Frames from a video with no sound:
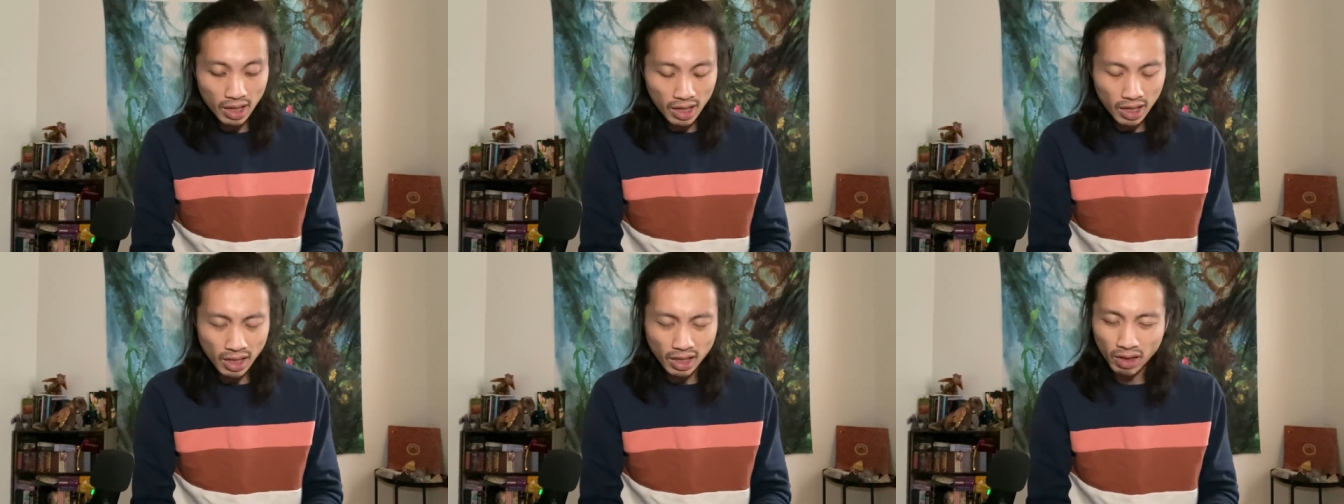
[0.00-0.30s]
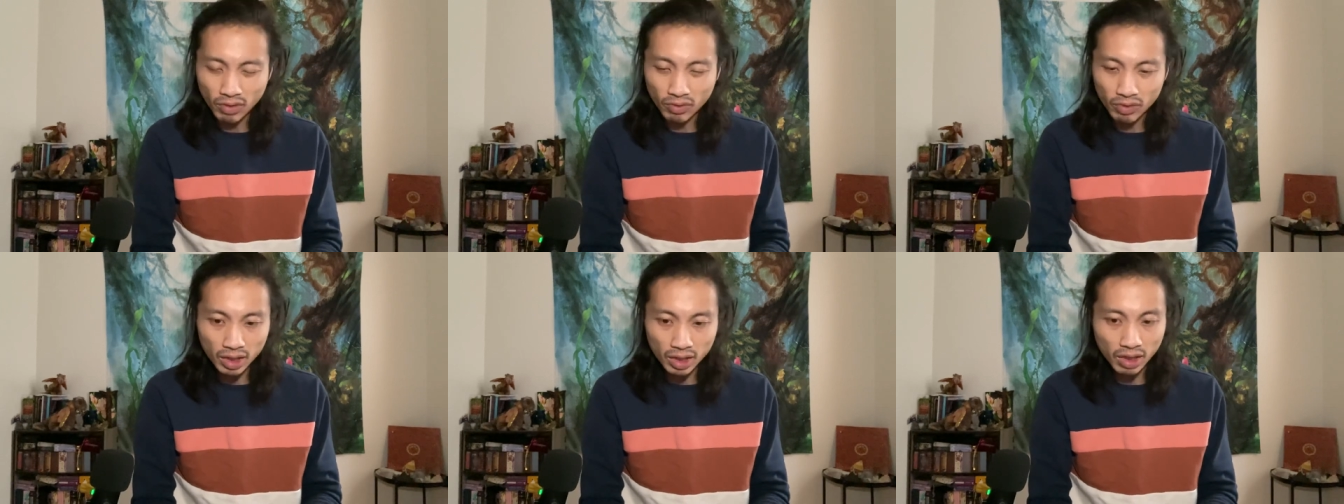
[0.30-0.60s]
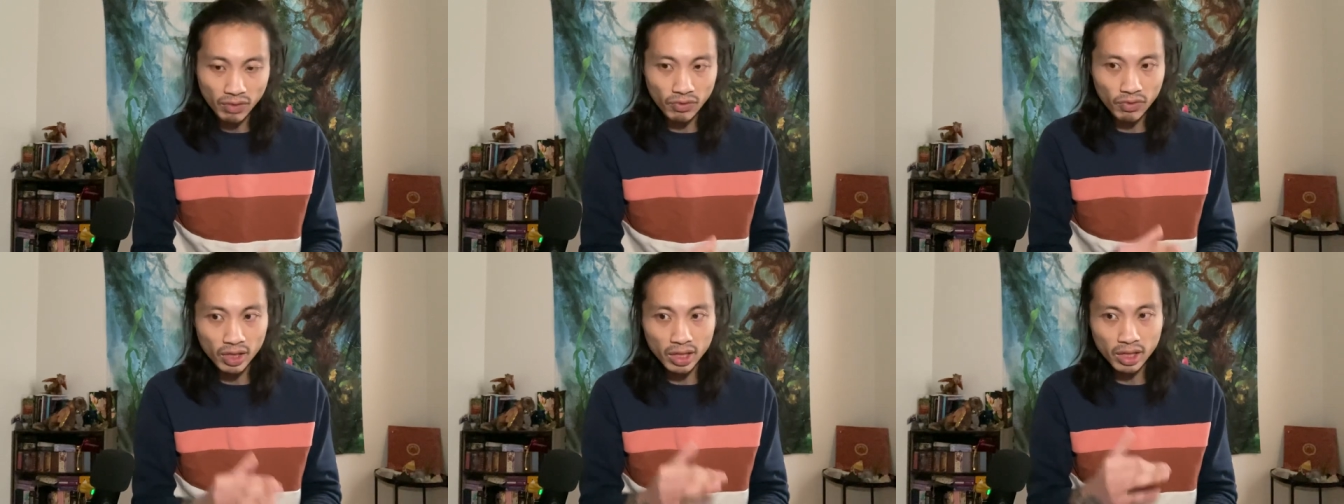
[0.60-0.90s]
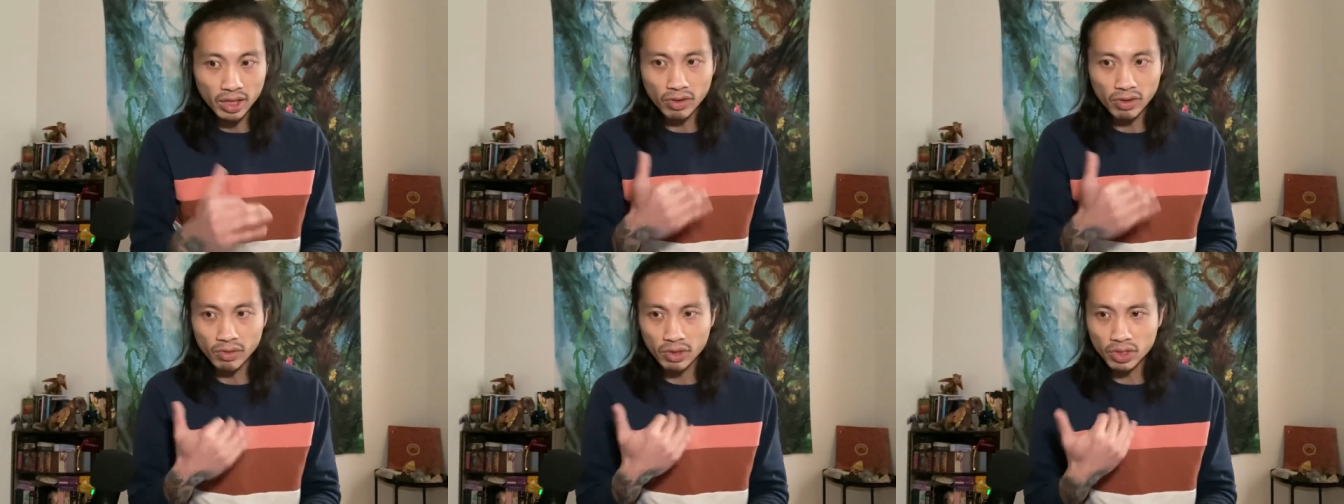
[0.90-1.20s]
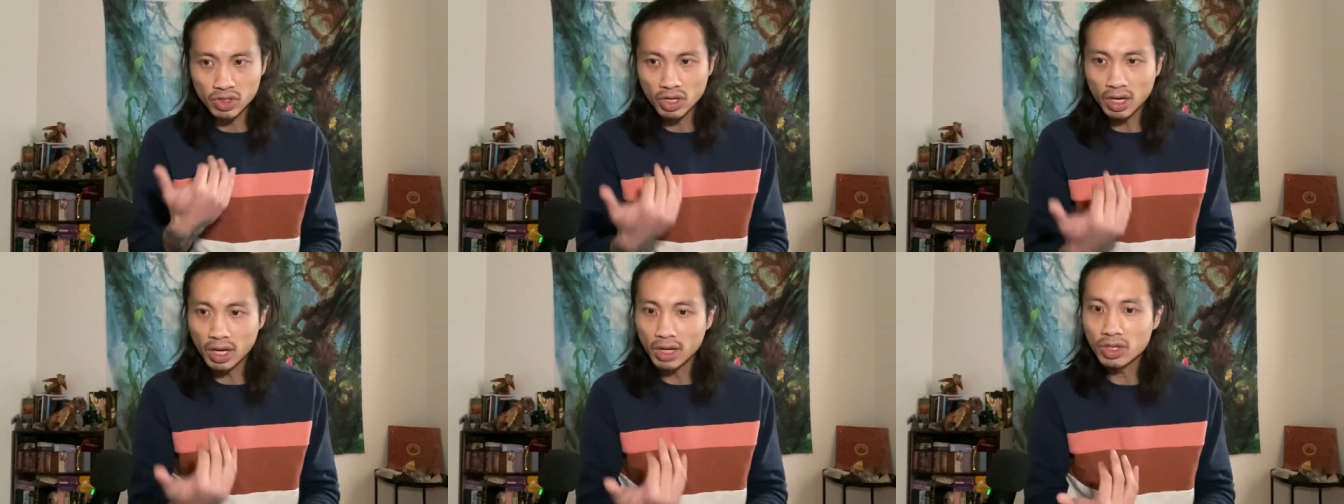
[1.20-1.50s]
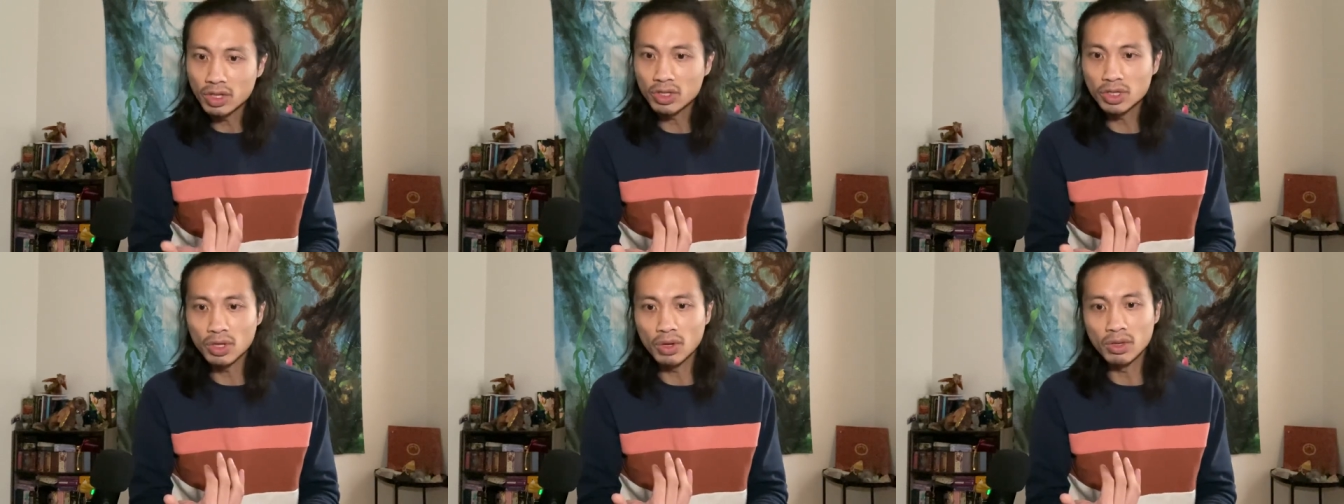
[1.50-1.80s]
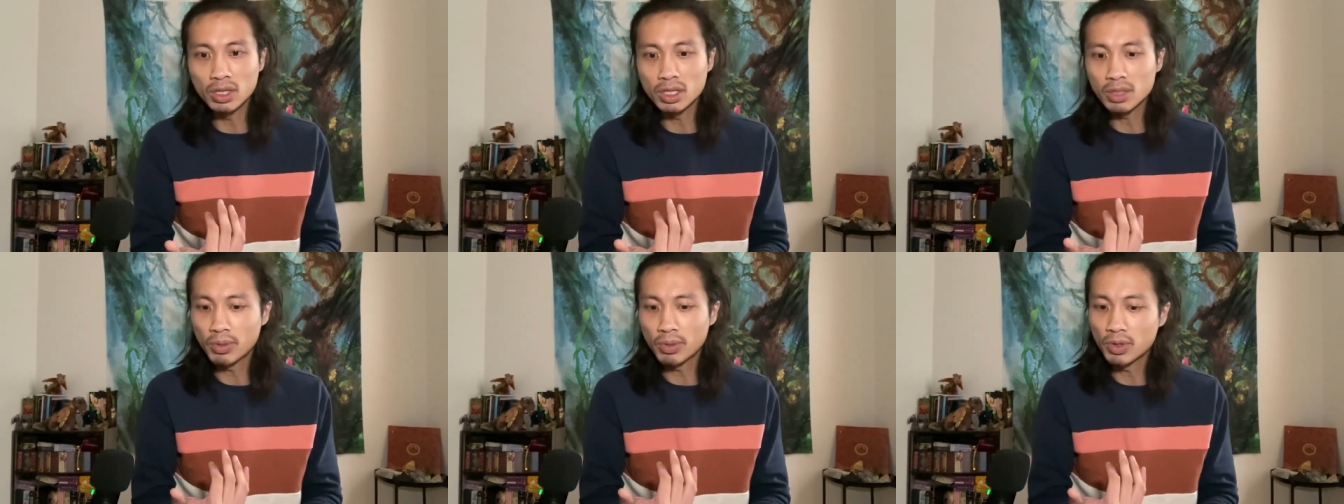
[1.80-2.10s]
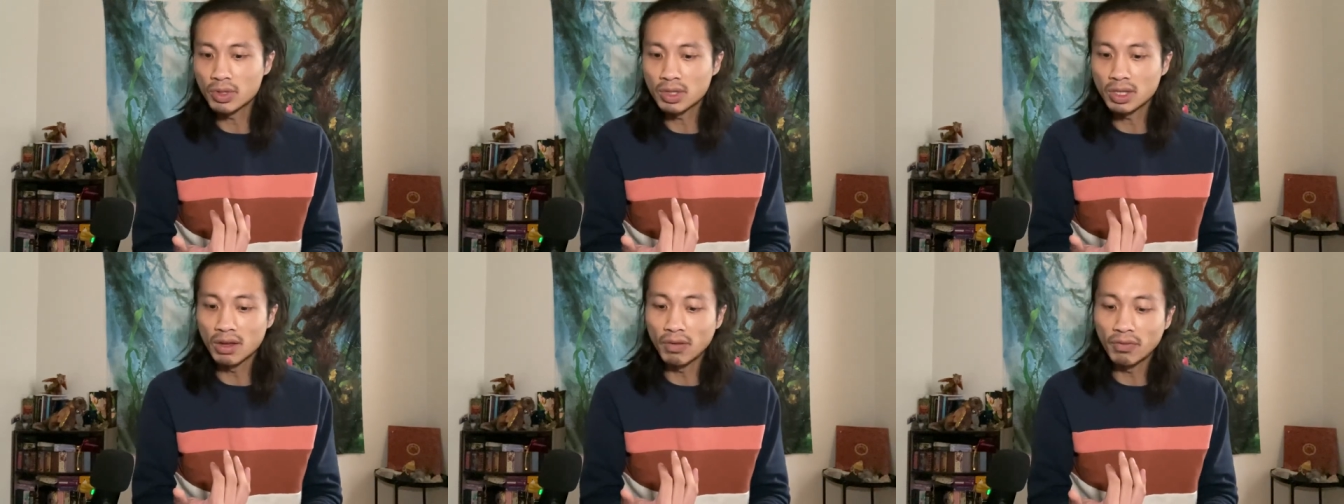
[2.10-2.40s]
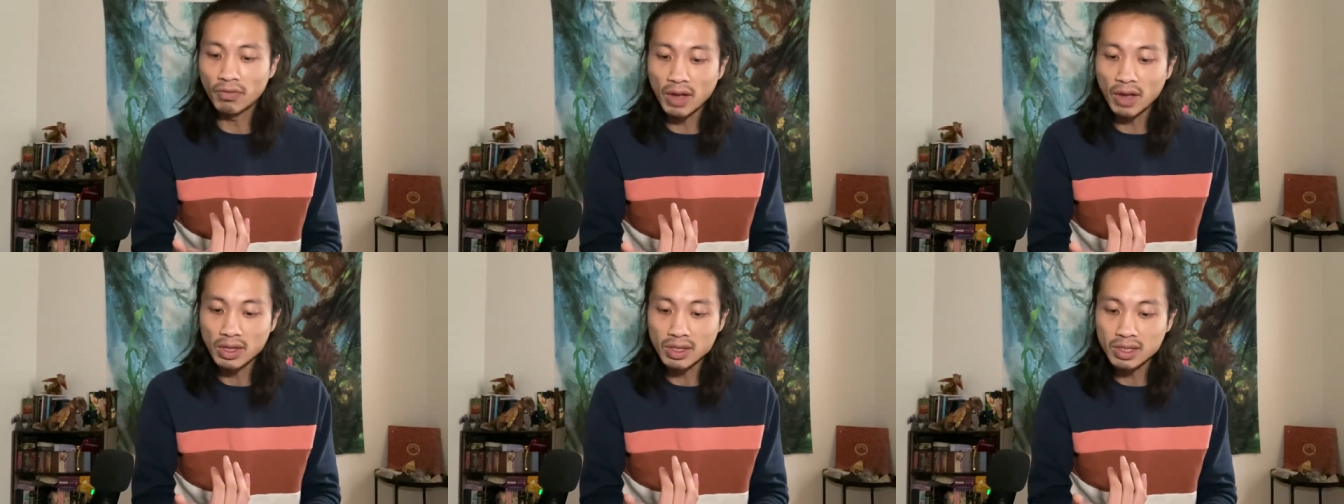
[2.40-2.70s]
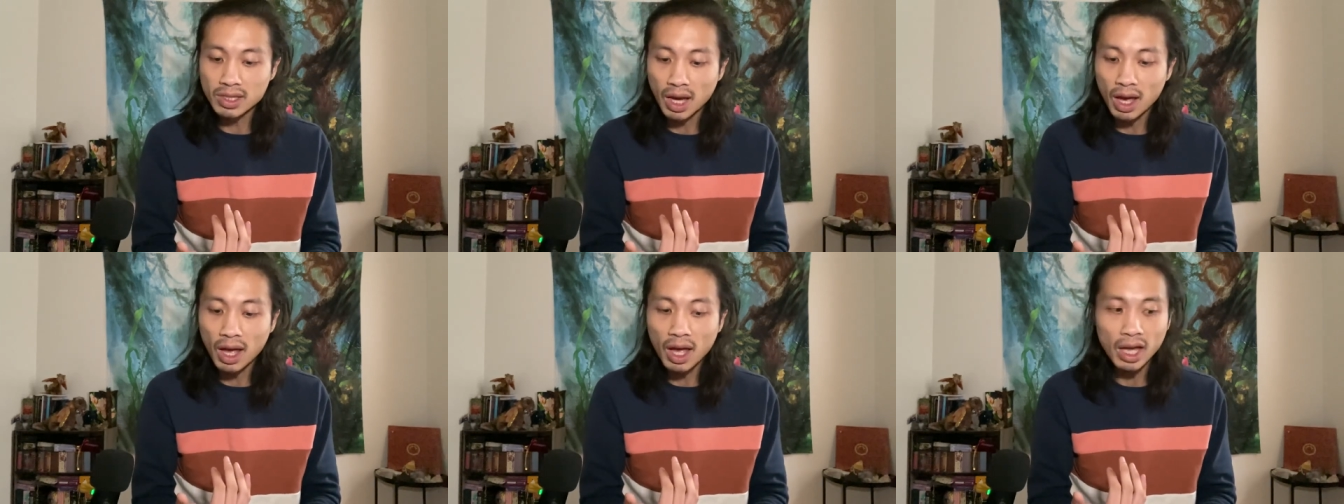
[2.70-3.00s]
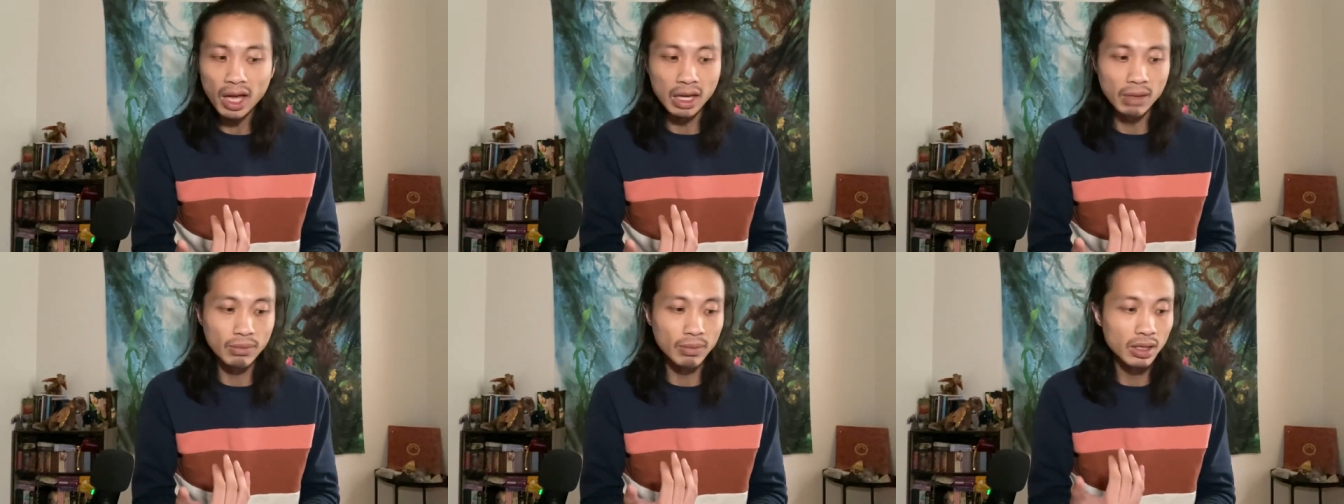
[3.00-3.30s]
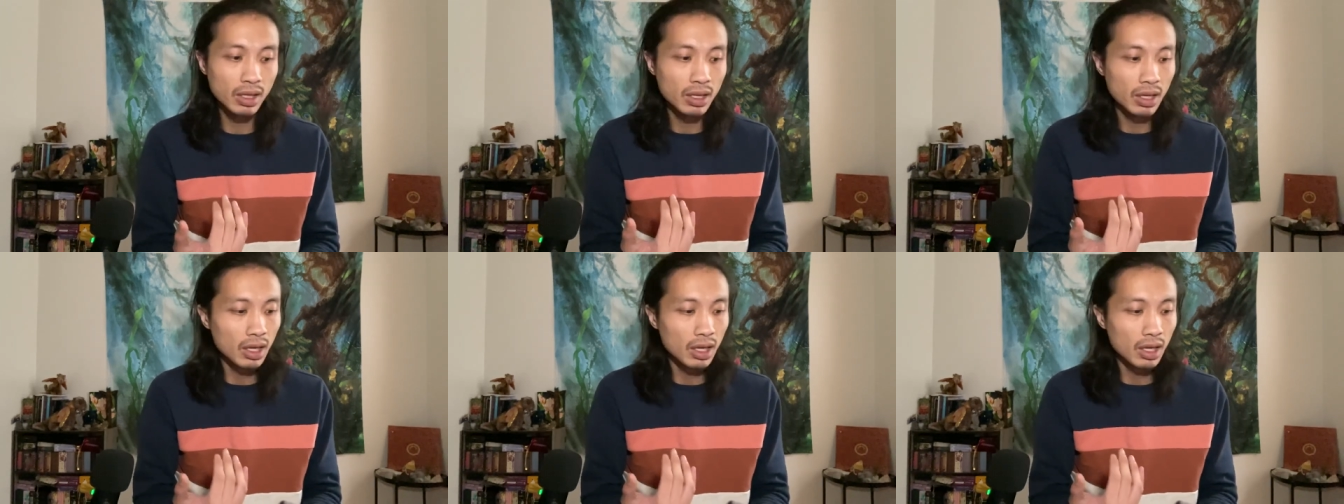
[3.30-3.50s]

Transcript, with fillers: And I really feel like you were trying to show this person a fun time.